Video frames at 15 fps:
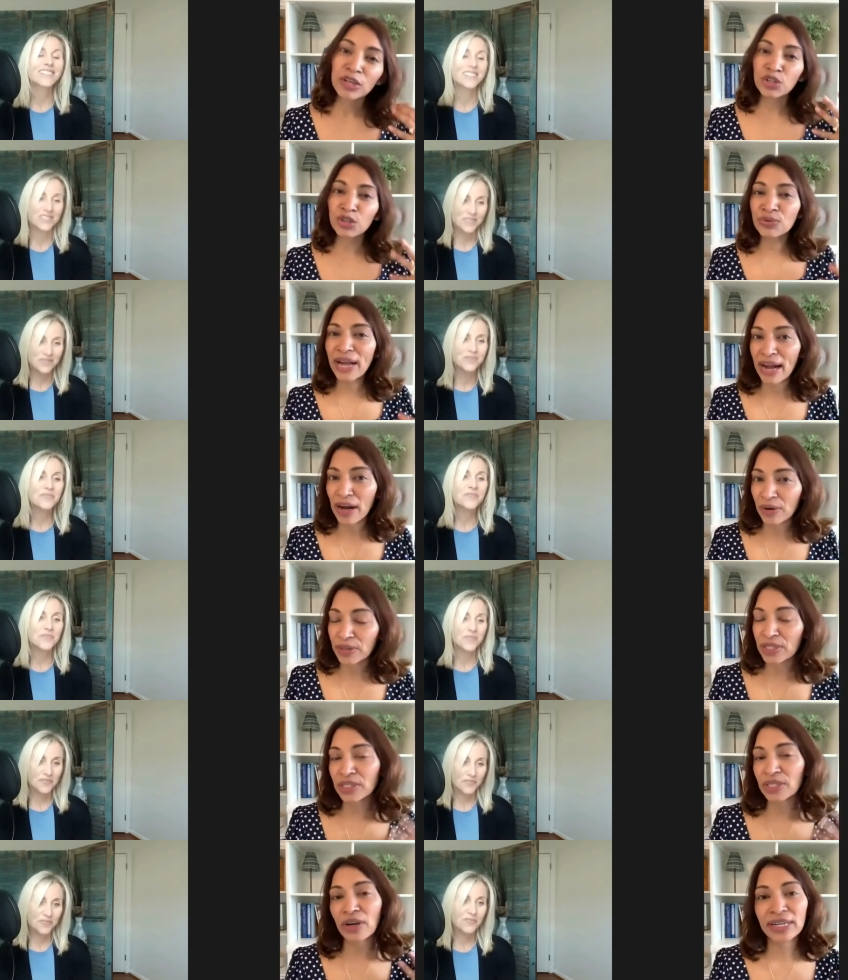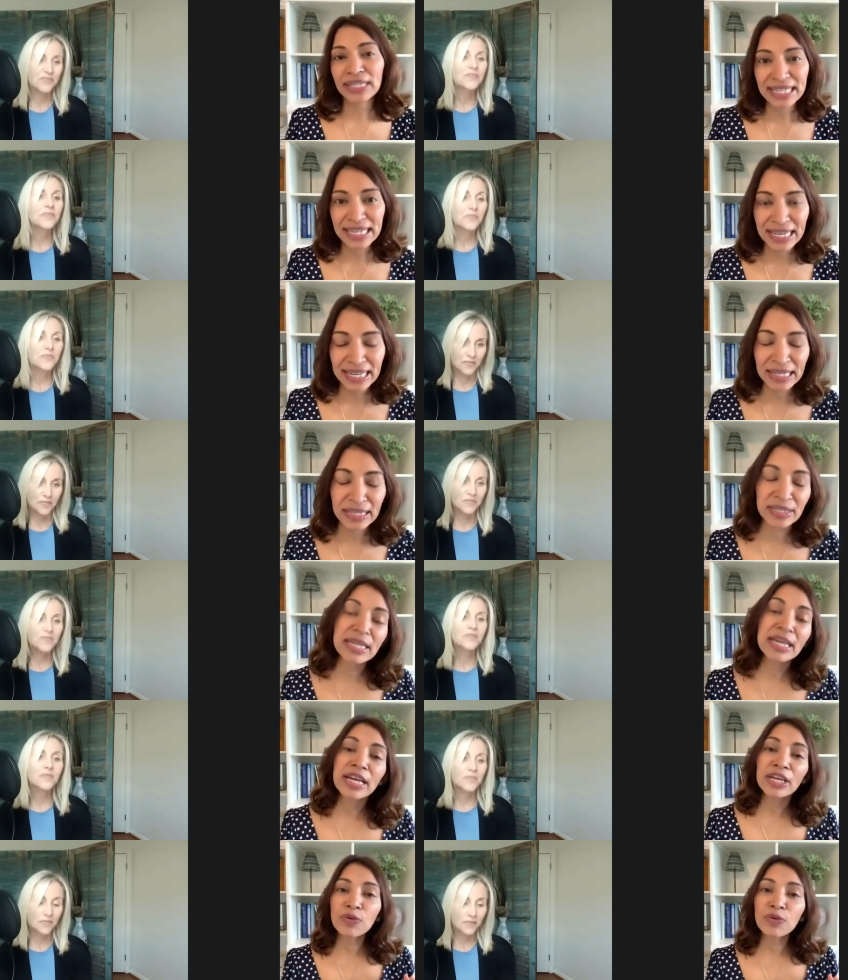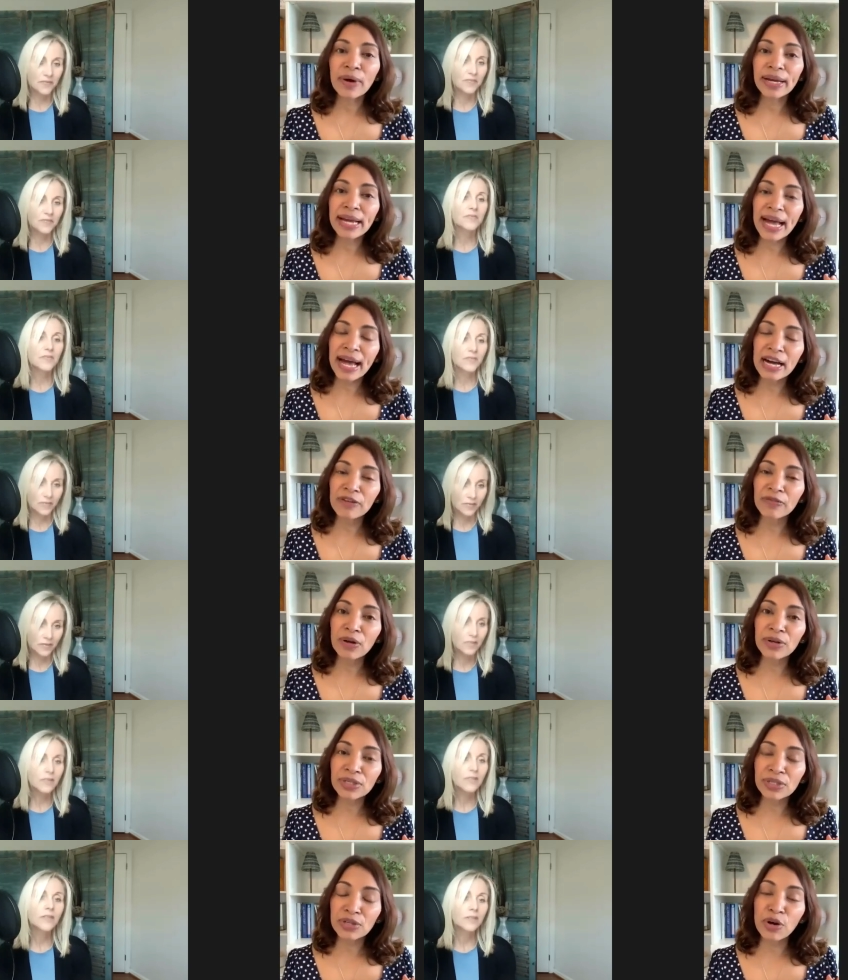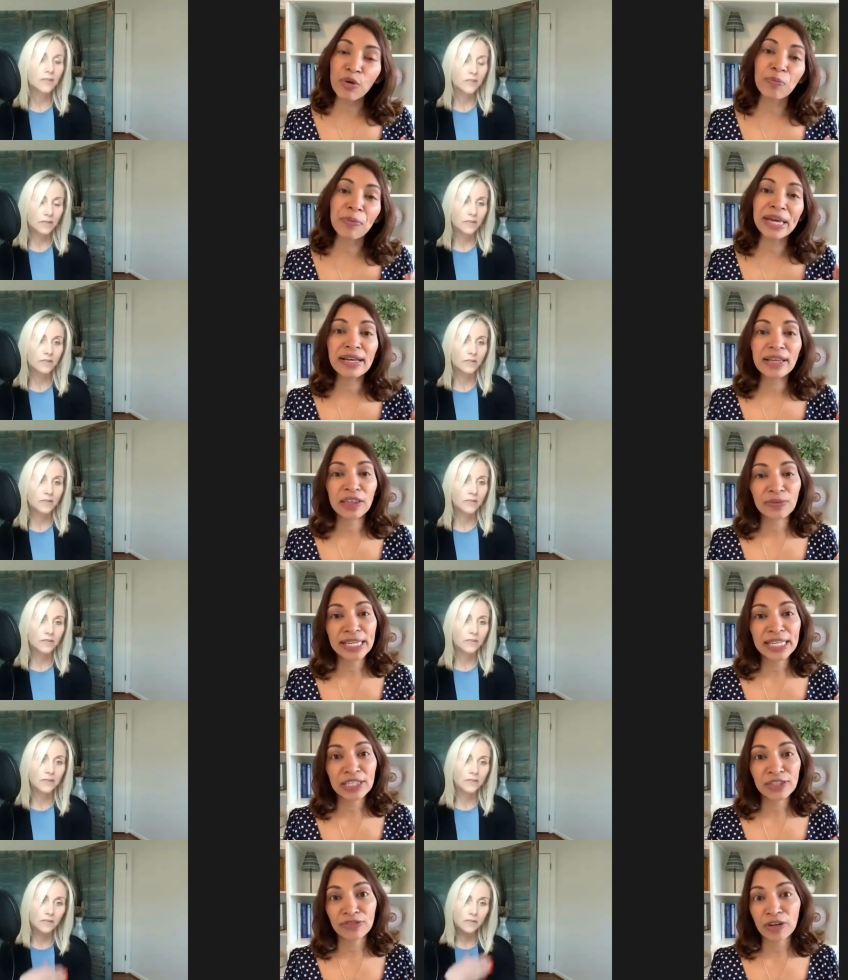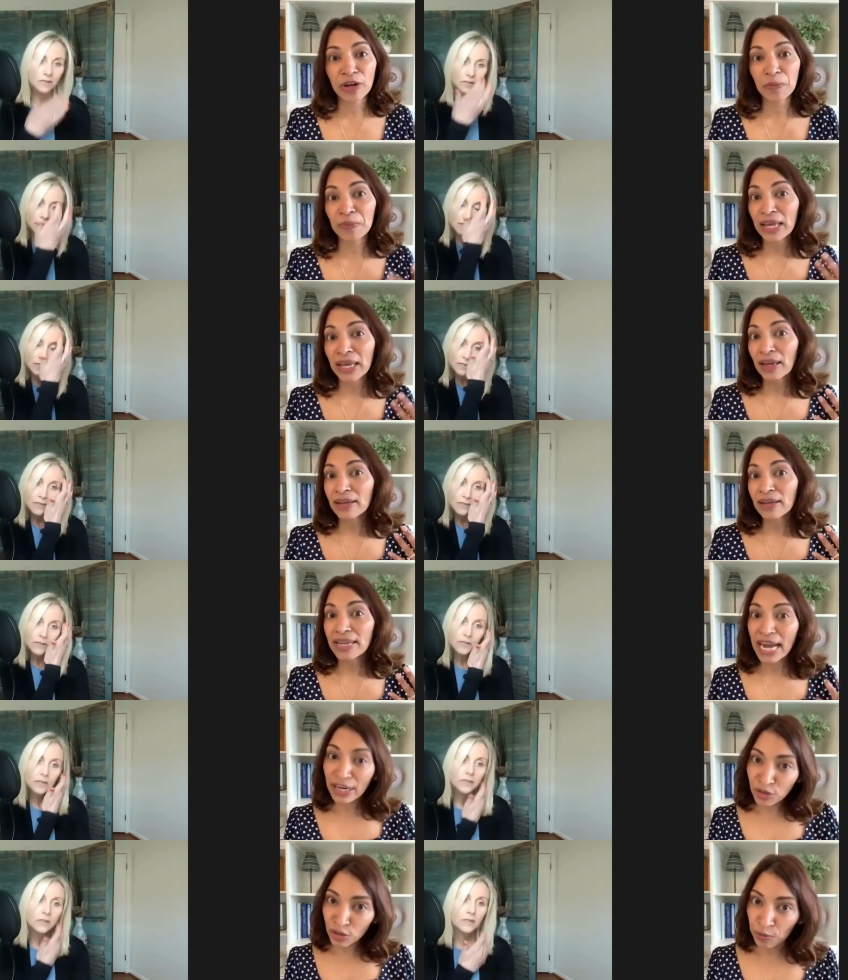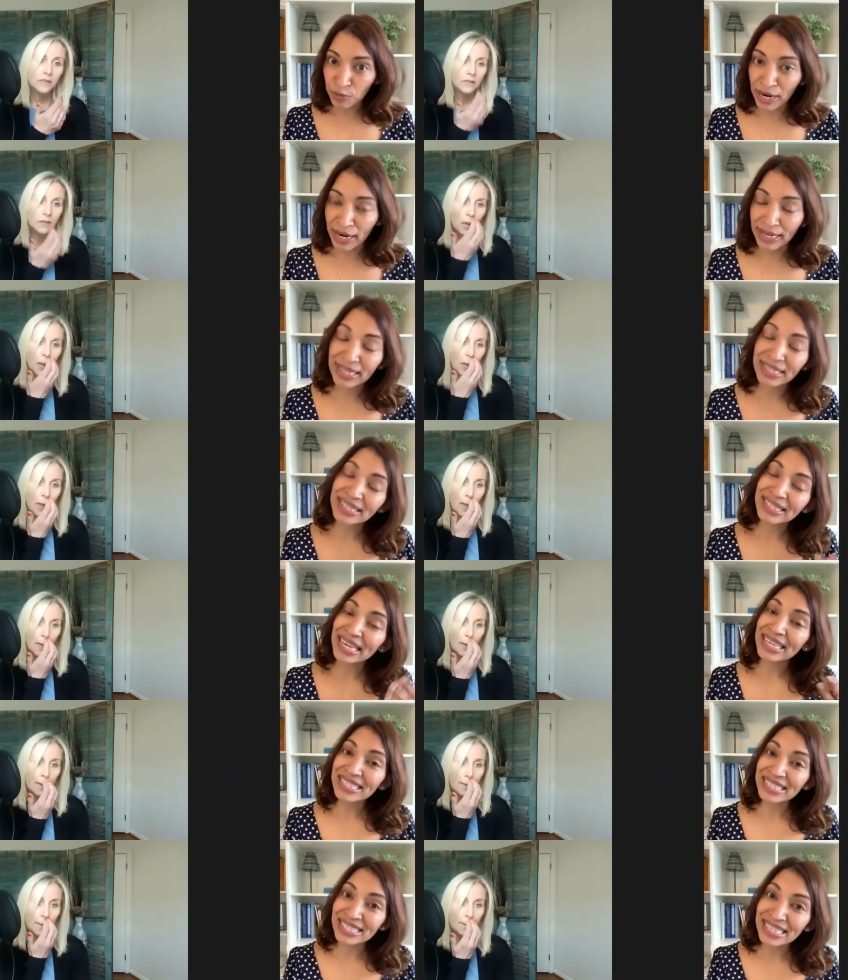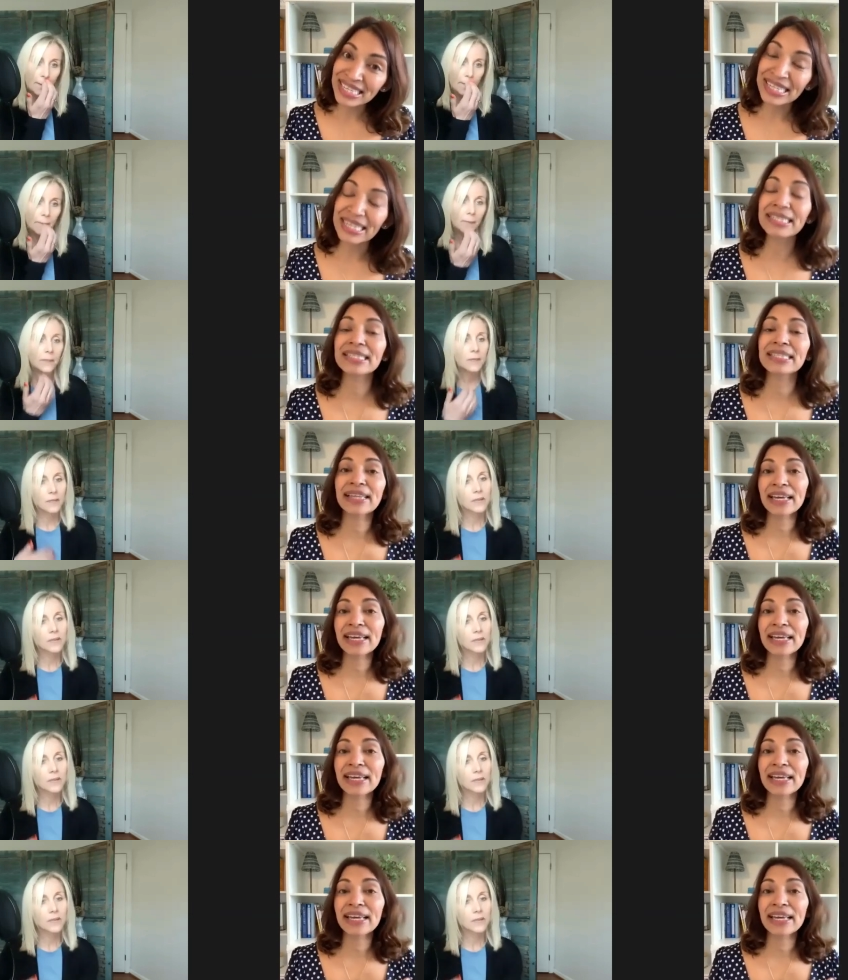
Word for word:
Speaker 1: trout, sardines. You want to have also omega threes from natural products like seeds,